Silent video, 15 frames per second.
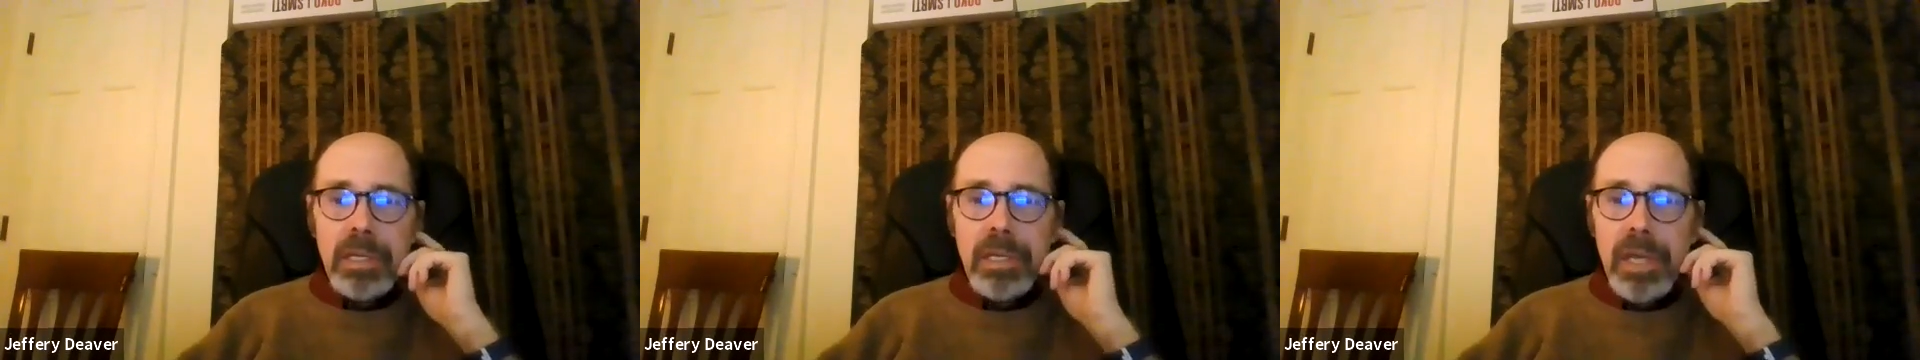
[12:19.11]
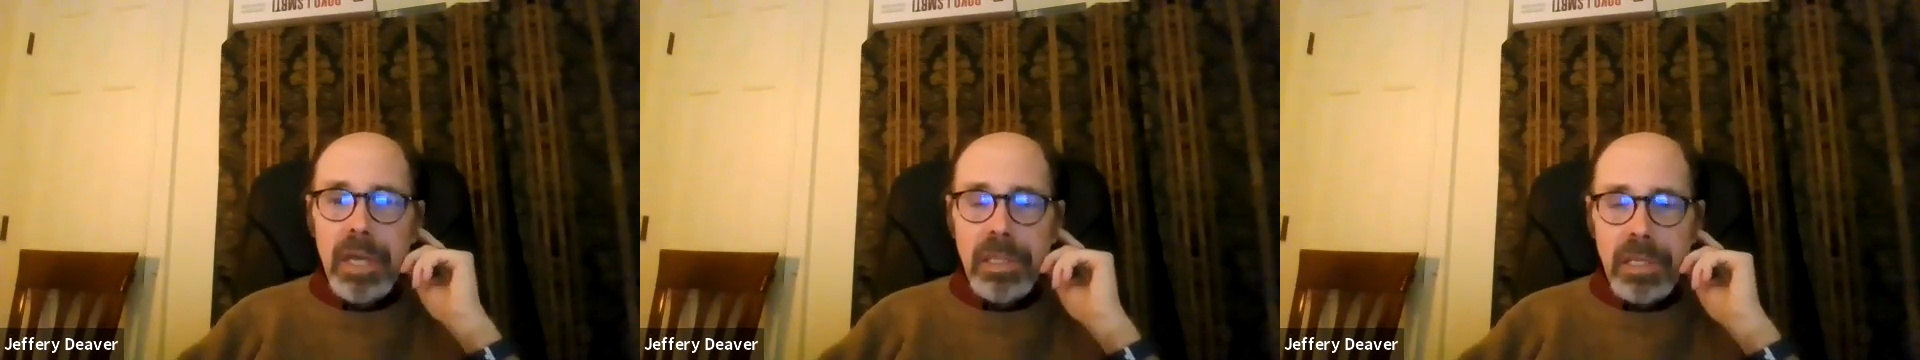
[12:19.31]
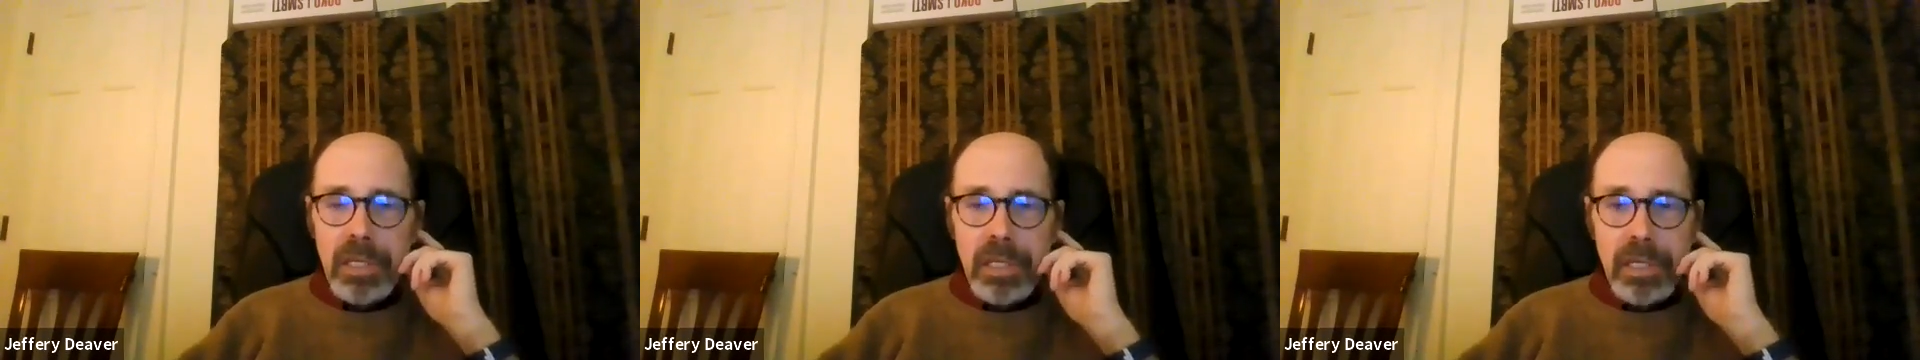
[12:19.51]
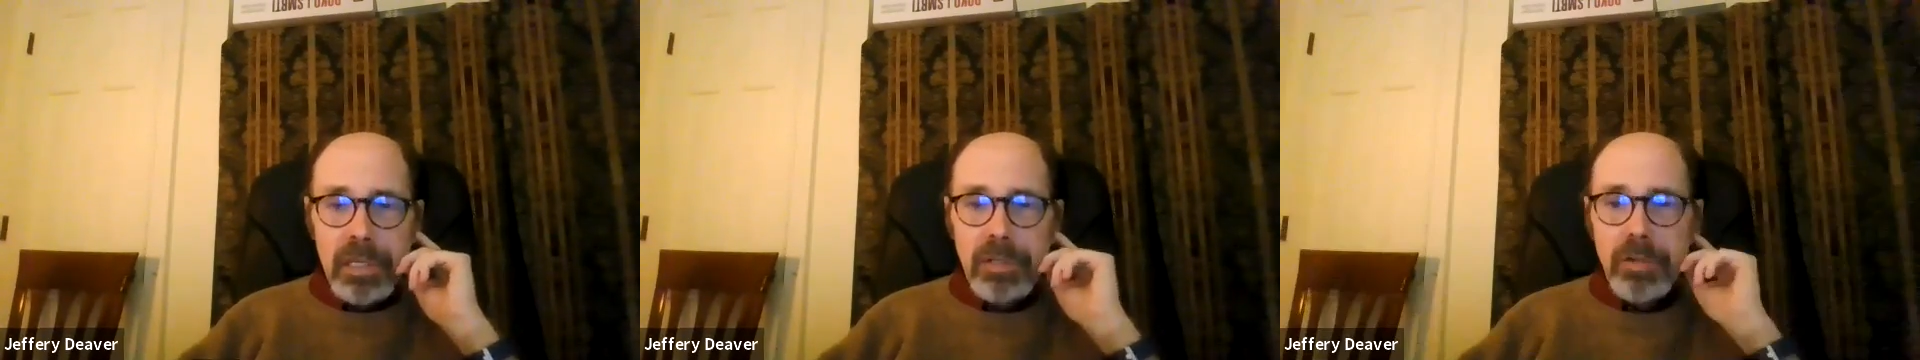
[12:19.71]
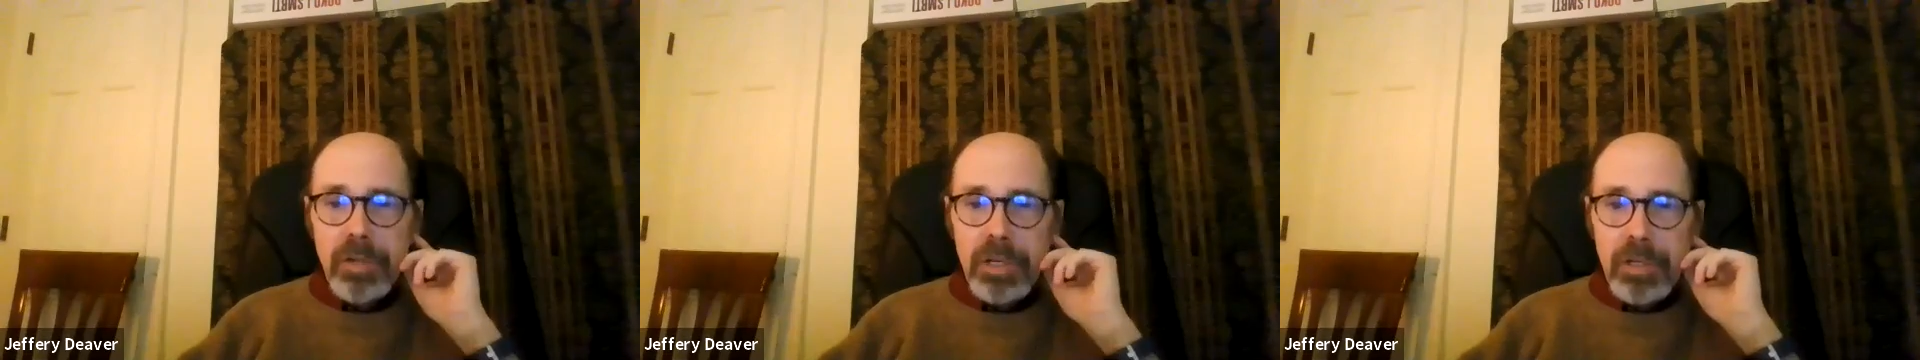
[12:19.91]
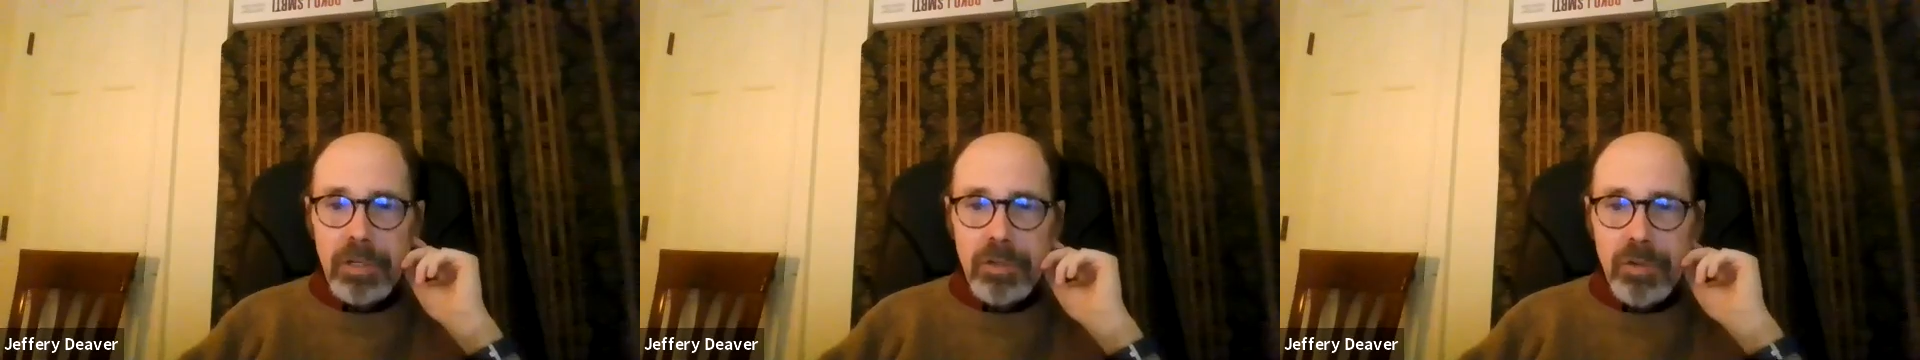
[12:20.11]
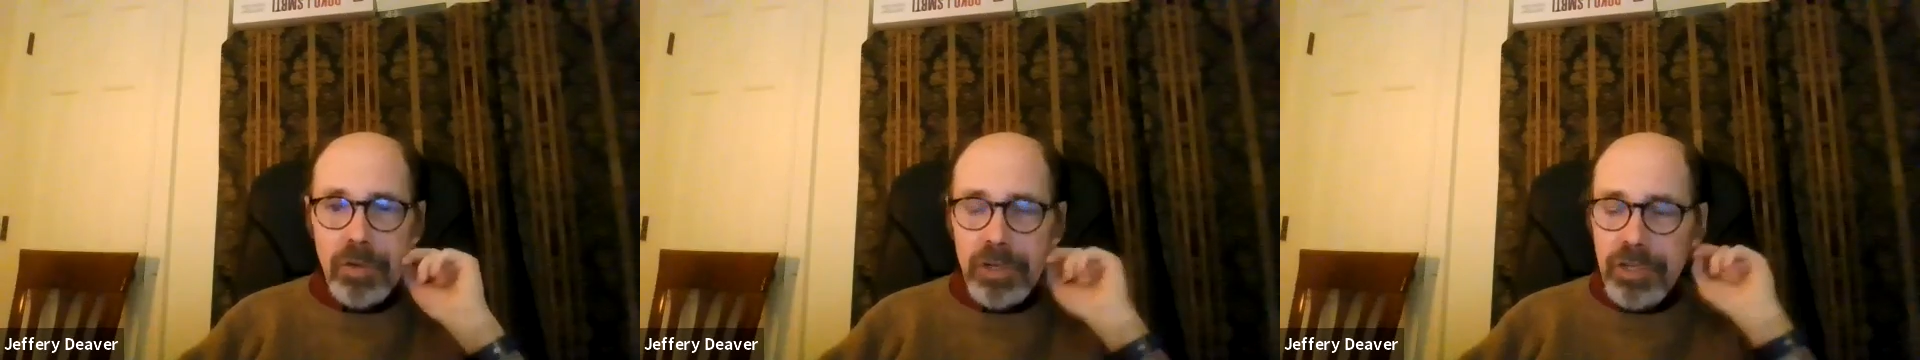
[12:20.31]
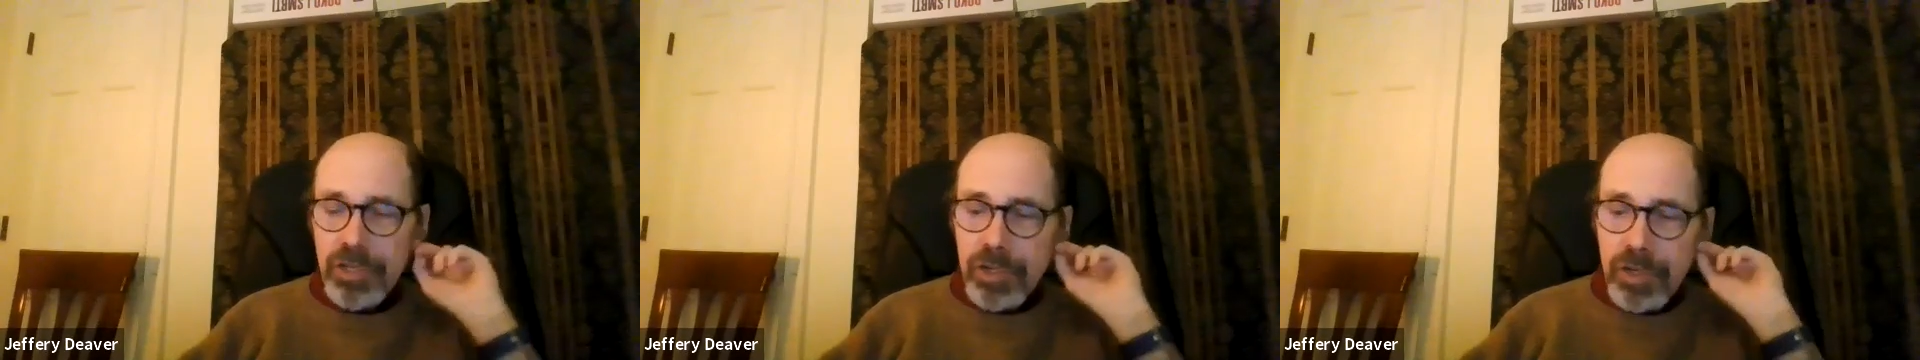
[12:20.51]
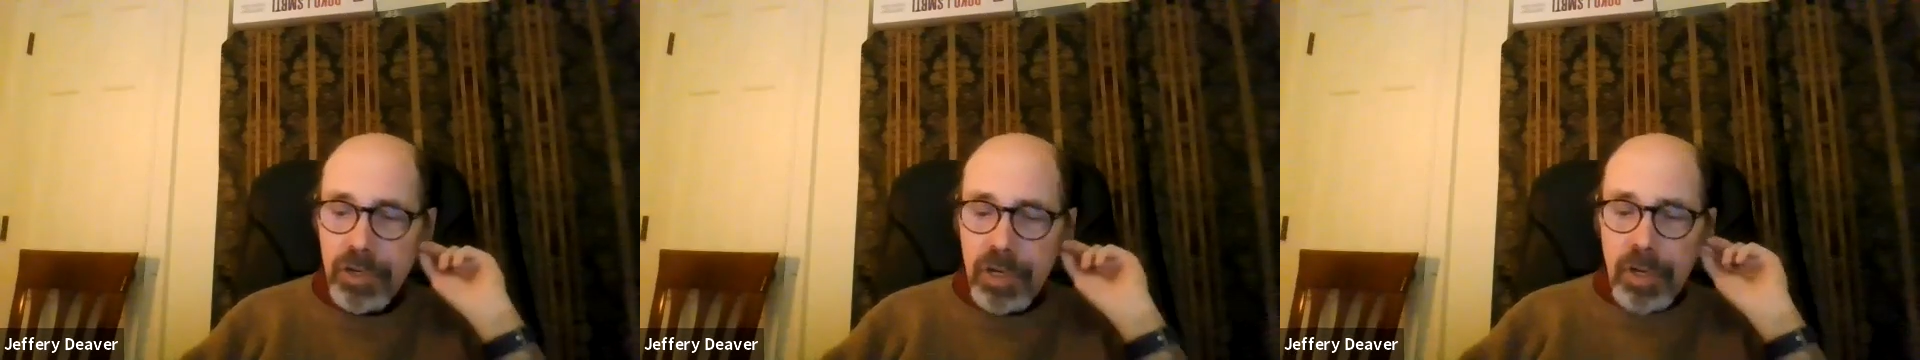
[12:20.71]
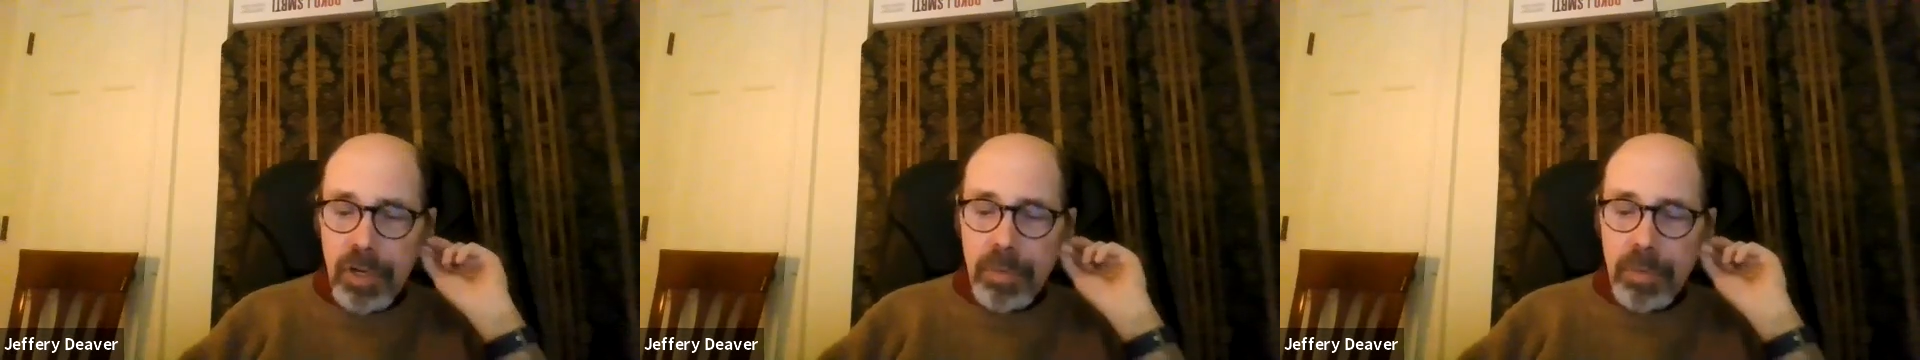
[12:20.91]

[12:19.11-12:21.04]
nothing, including torture,